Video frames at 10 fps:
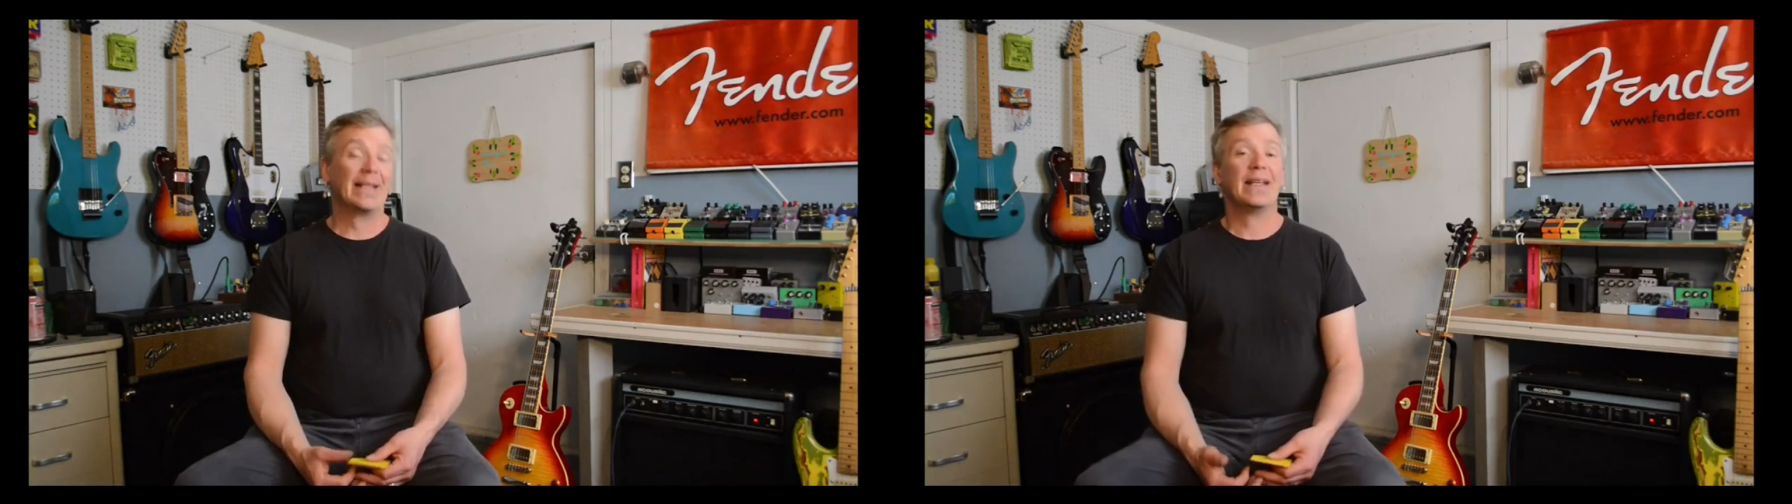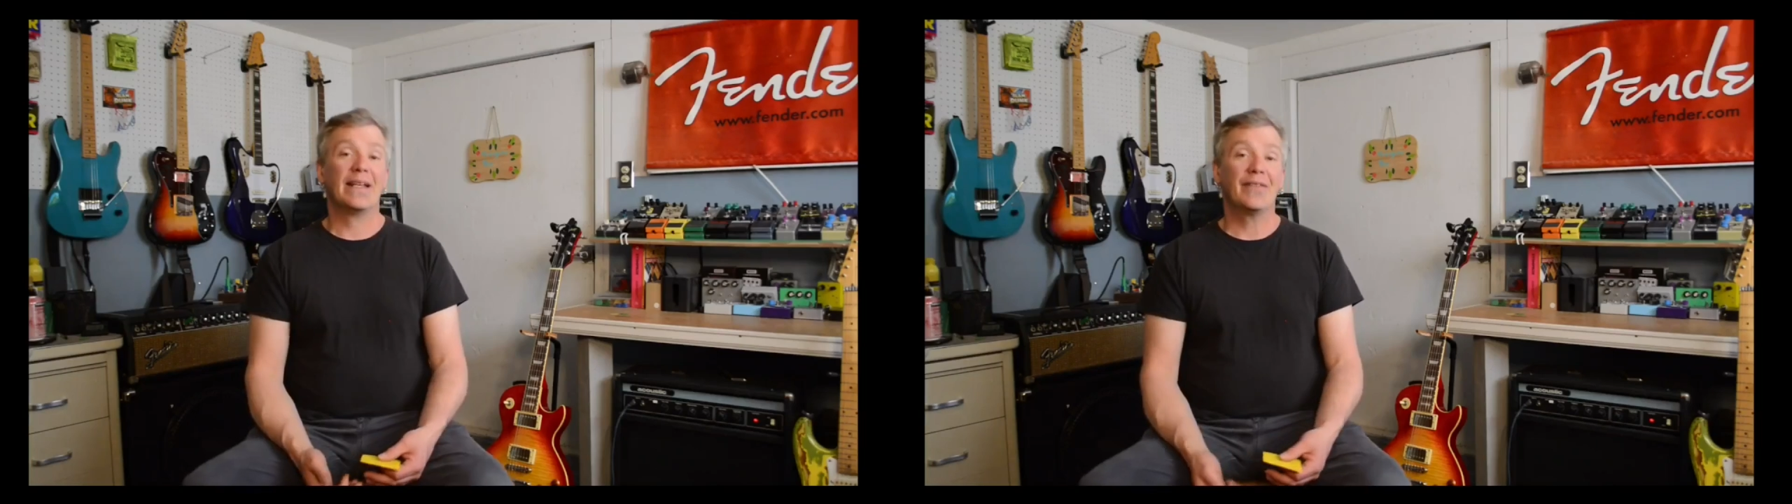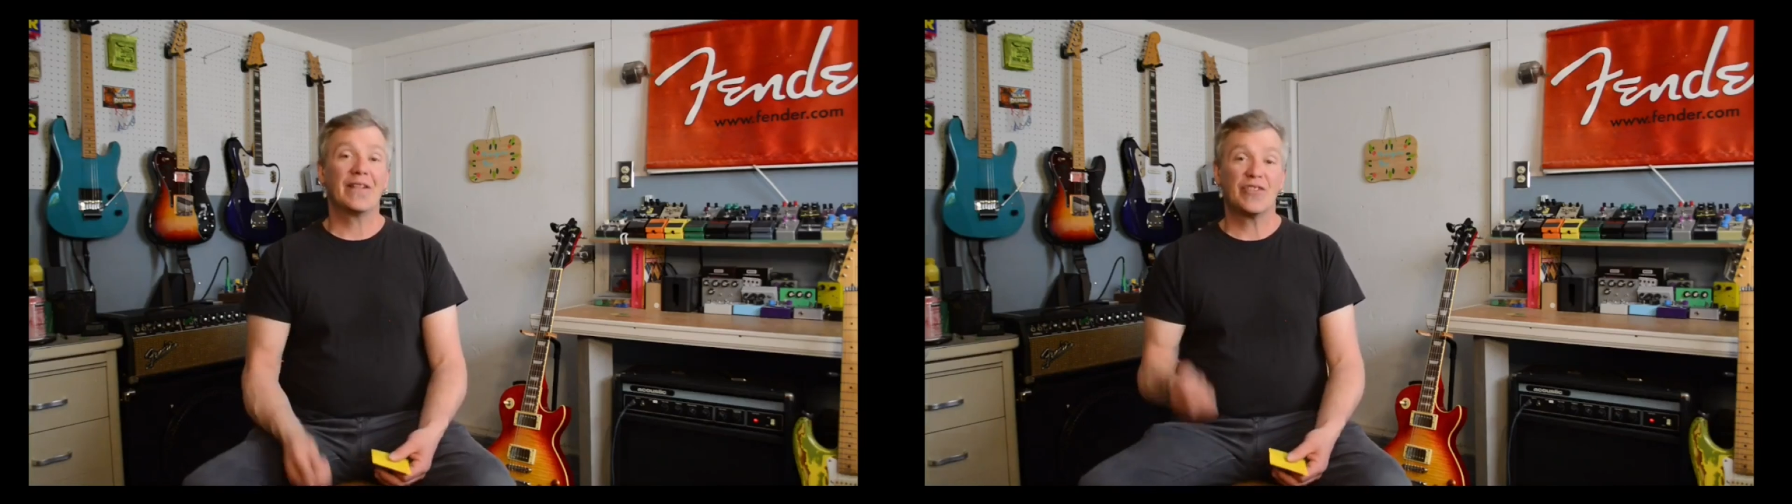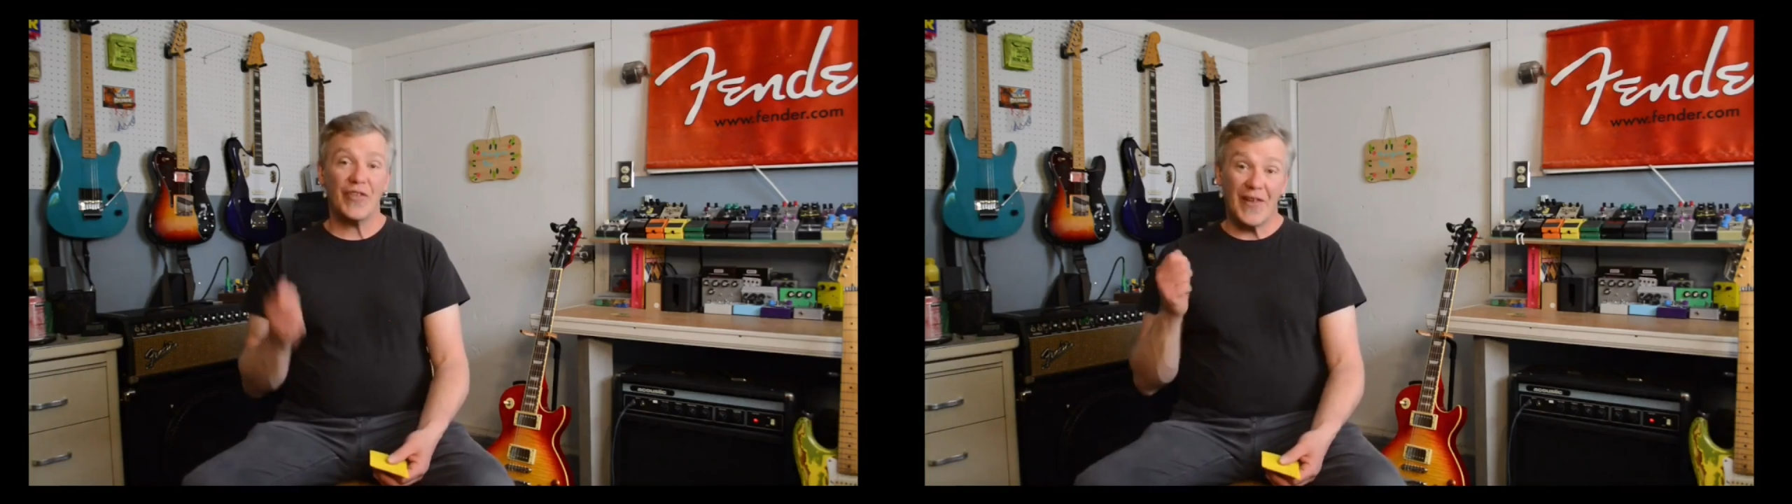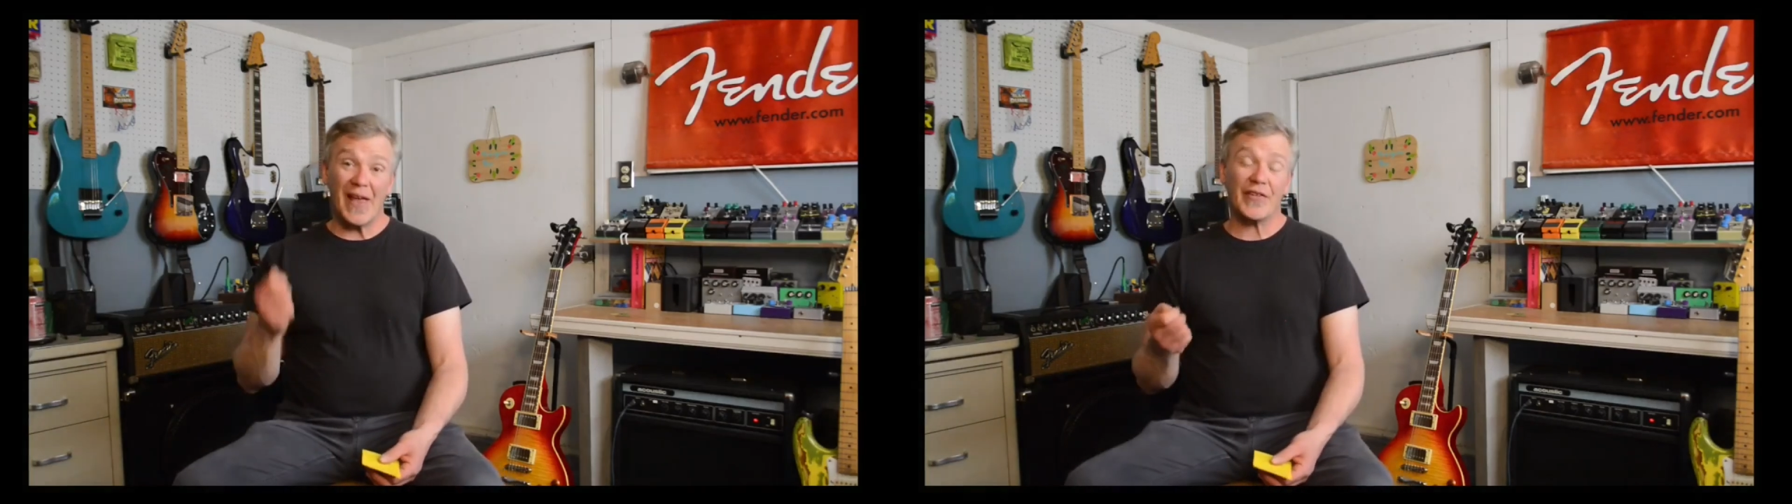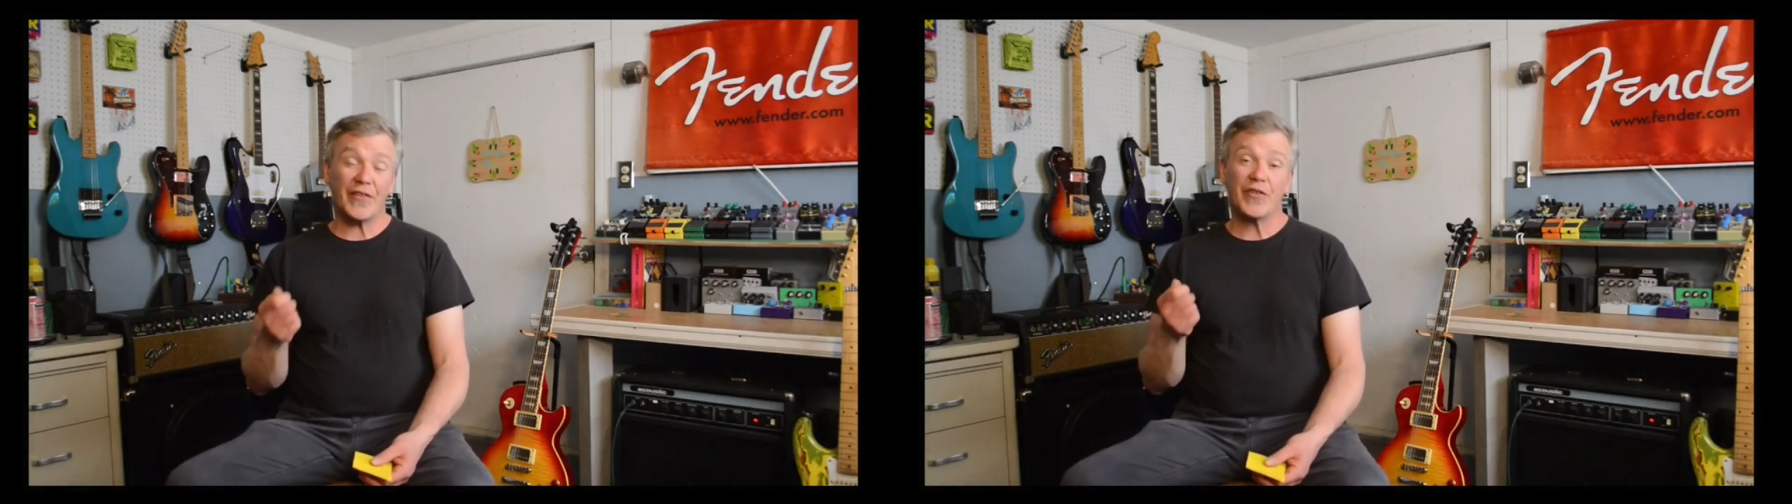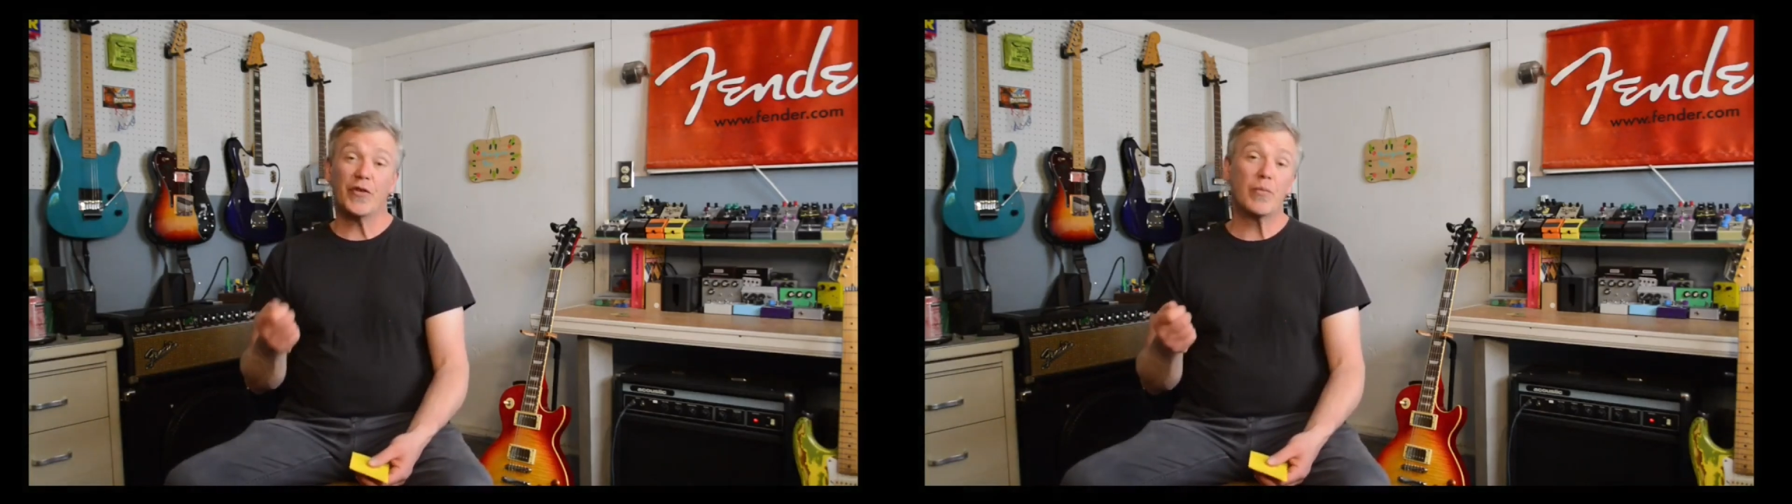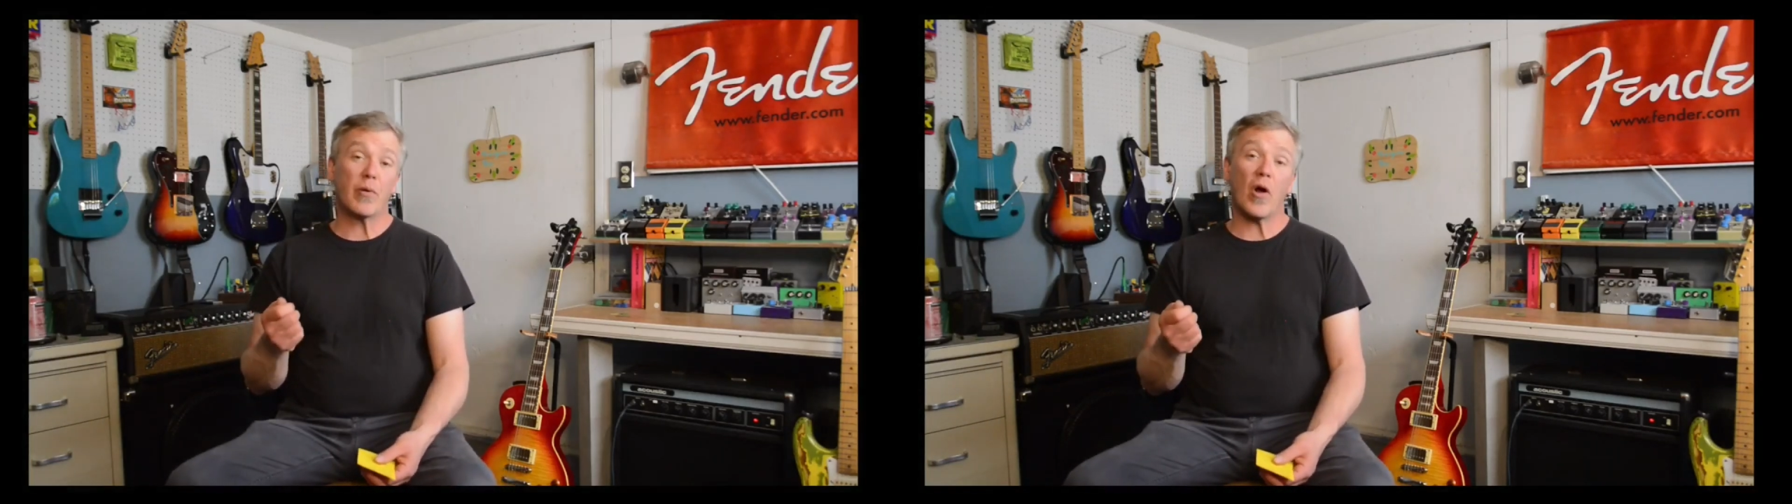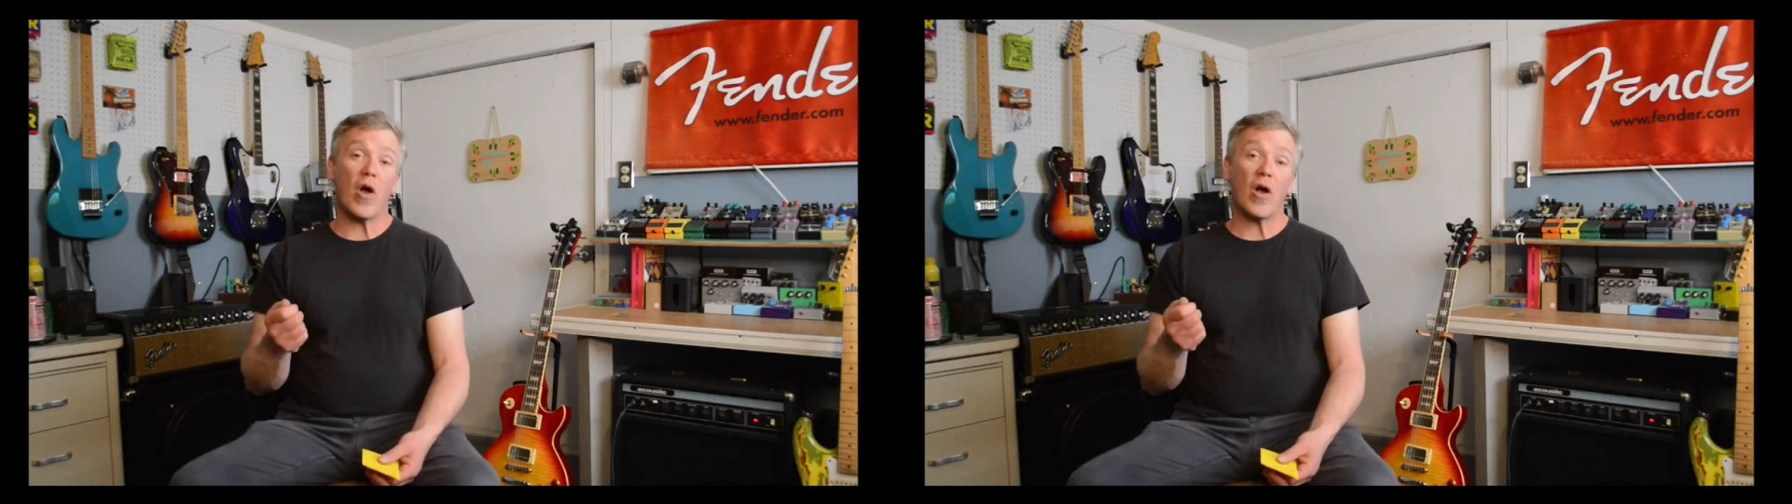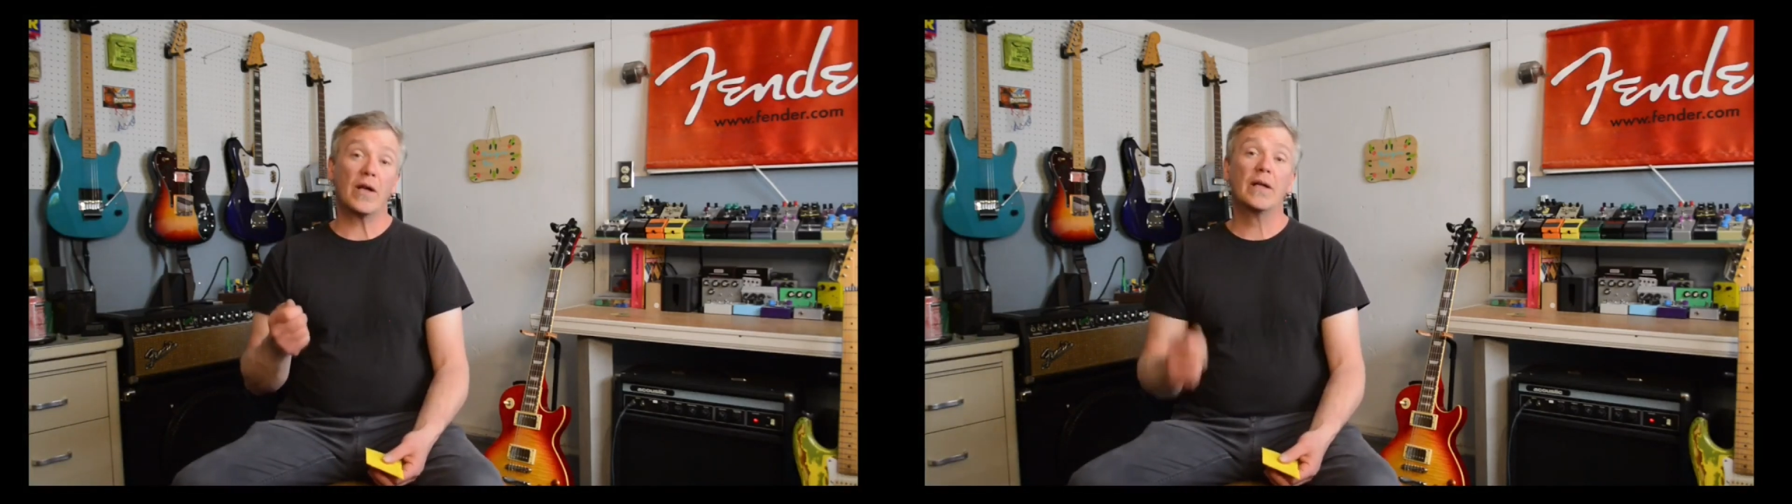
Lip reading: If it just has a 2-prong,